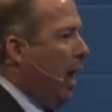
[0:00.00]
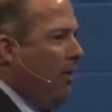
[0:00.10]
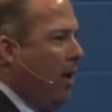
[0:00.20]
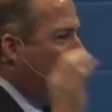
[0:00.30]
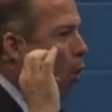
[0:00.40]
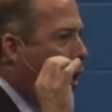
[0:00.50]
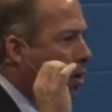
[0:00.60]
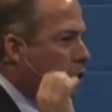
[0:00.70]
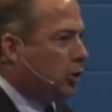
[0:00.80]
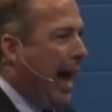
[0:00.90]
even
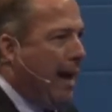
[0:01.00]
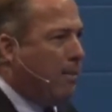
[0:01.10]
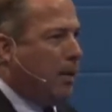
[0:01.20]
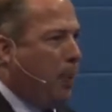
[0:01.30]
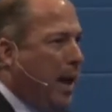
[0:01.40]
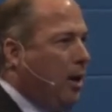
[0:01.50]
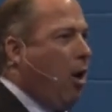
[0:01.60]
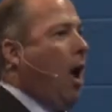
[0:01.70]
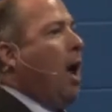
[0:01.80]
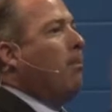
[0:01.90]
warned Simon Peter,